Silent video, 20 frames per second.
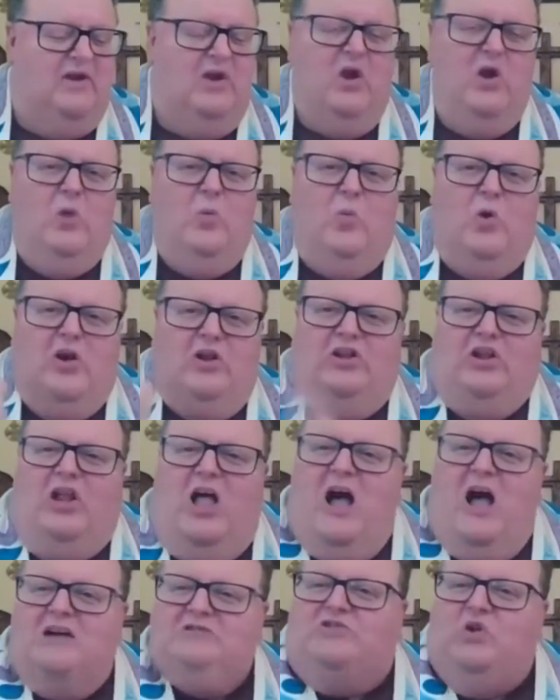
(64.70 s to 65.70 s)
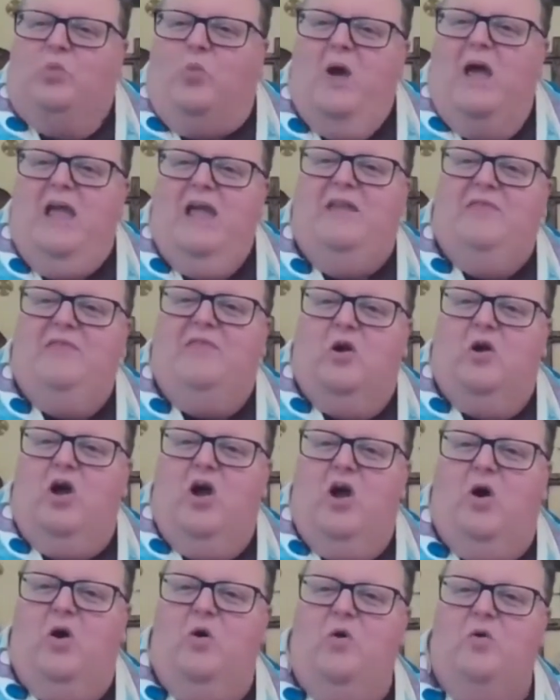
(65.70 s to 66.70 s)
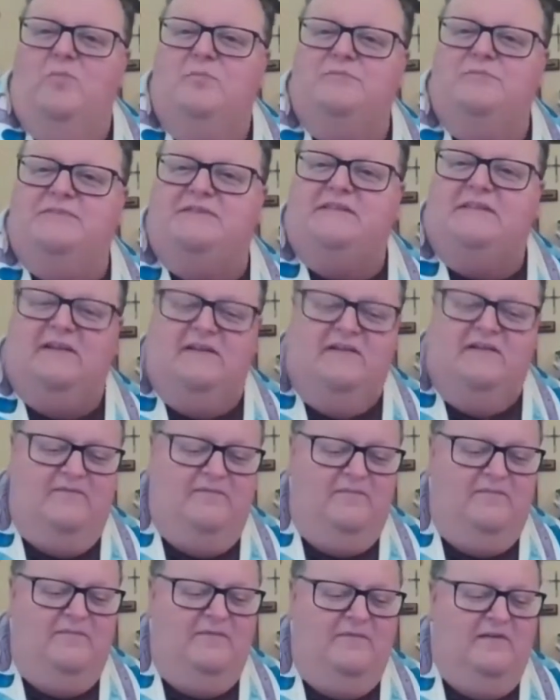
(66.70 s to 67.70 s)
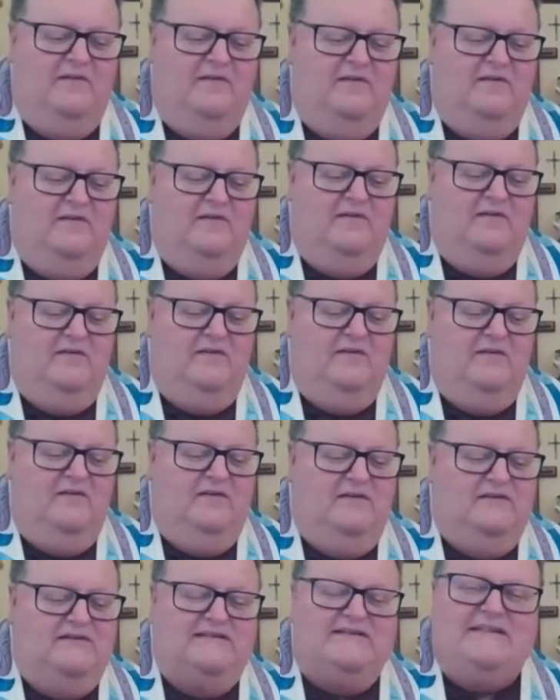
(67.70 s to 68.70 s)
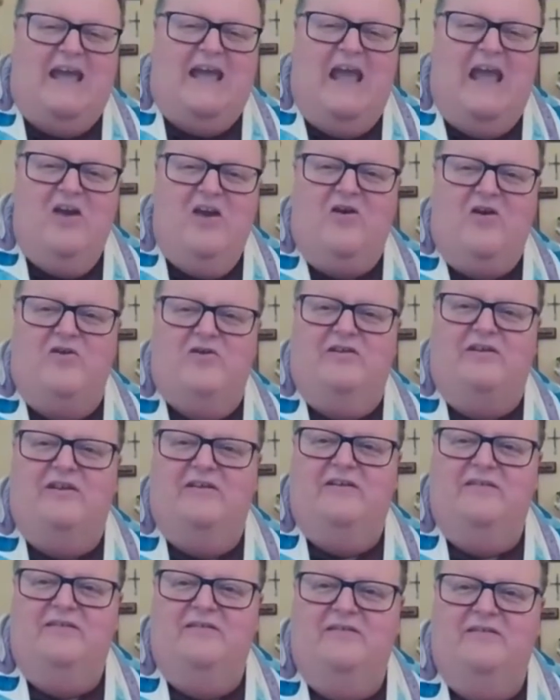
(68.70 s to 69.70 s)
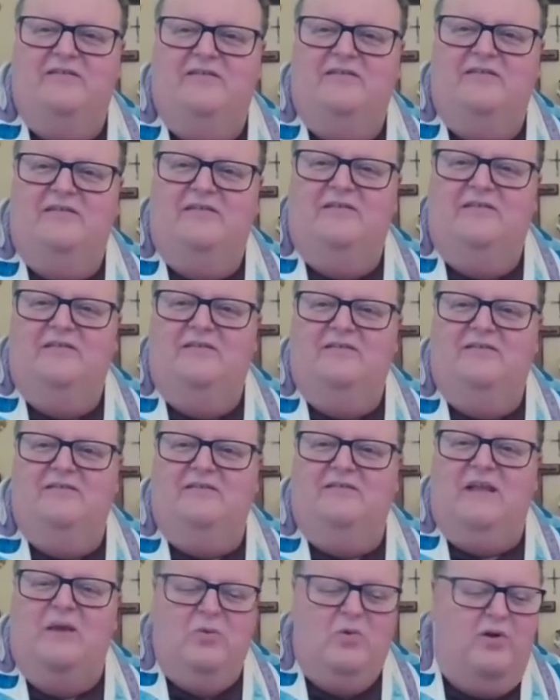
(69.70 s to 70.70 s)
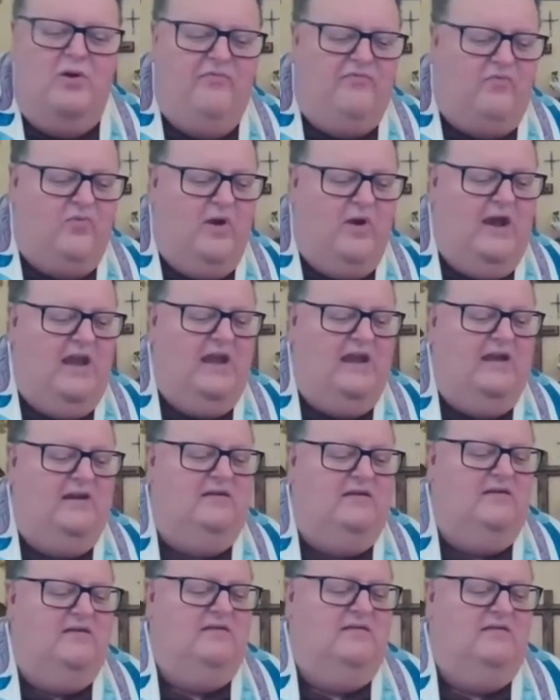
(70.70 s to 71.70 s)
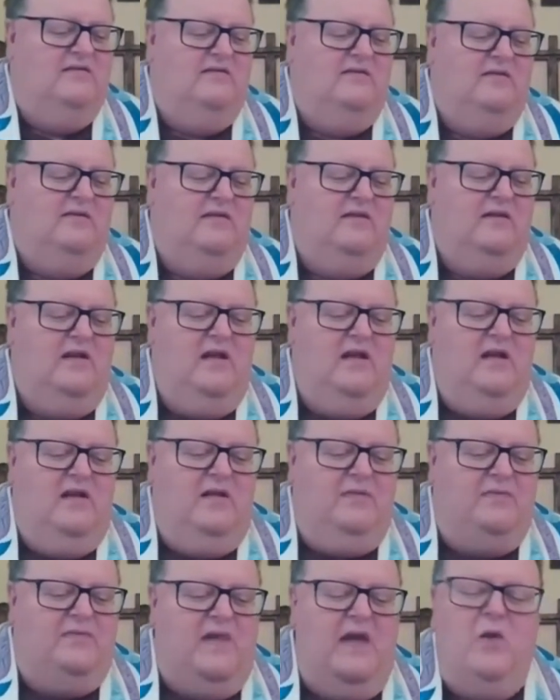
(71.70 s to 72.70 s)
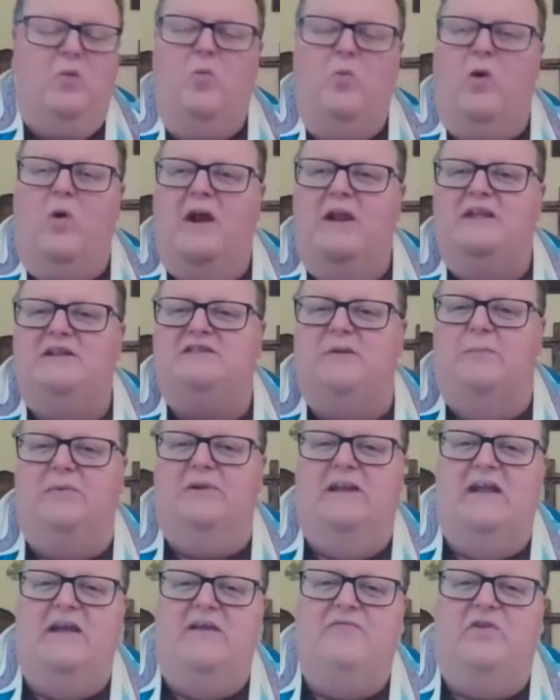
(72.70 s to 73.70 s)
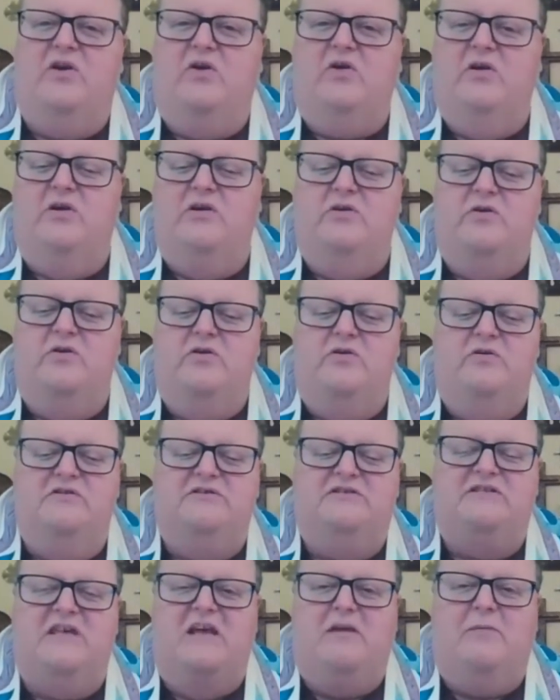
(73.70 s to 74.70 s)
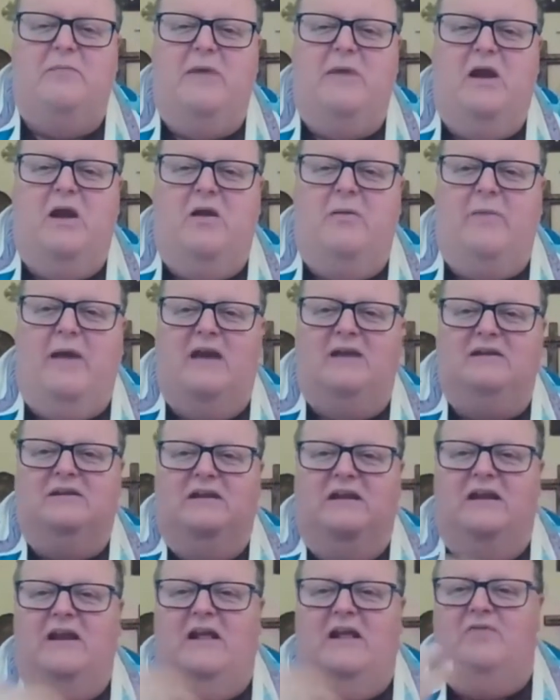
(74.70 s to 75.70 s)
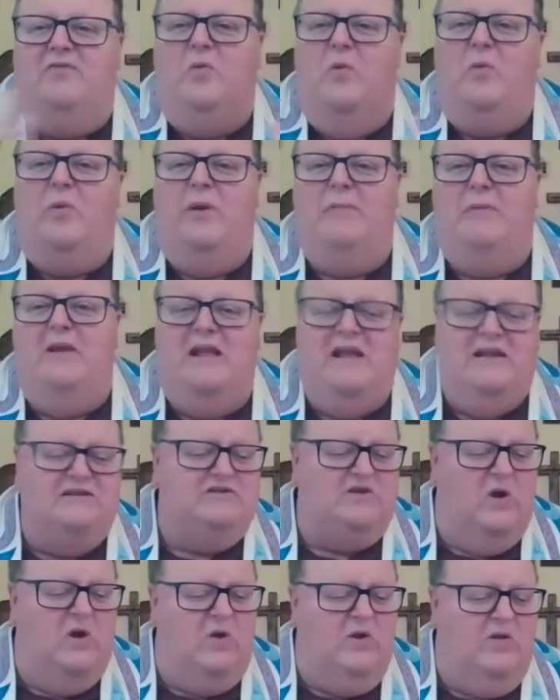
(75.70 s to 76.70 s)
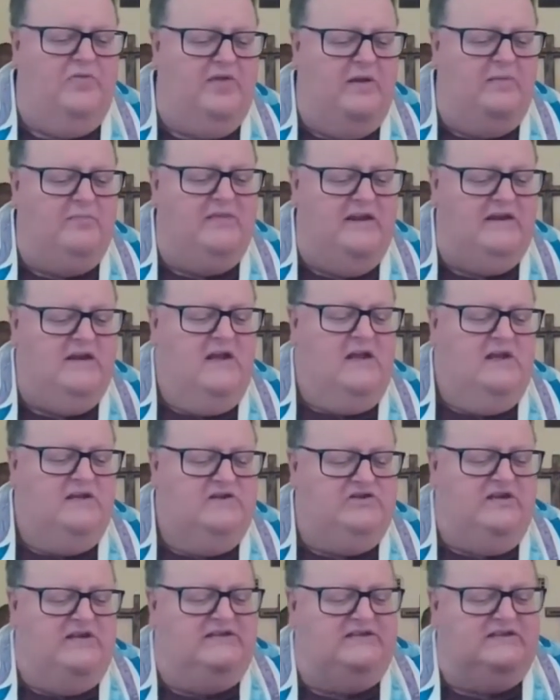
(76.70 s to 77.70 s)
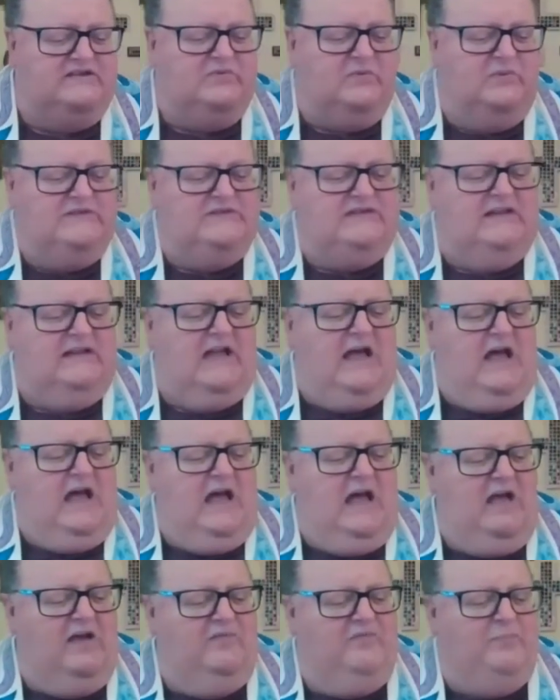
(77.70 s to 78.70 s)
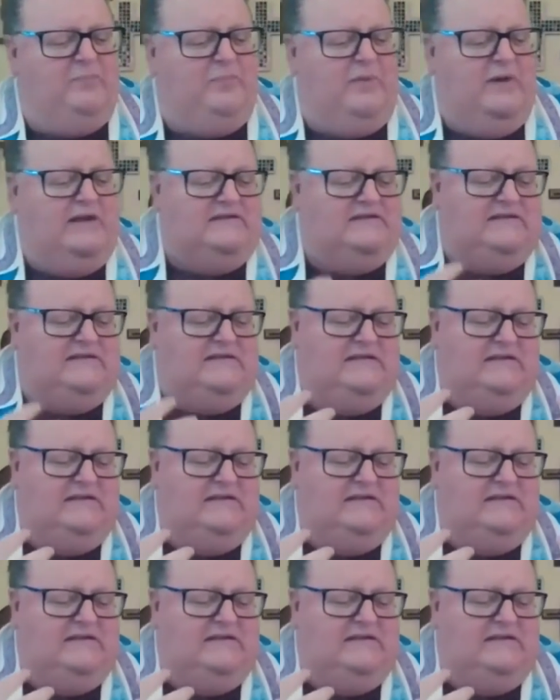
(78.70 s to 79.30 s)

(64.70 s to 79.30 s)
were locked away in their homes, scared. They were afraid. They wanted to believe the good news that Mary Magdalene and the women had told them, that Jesus was alive, but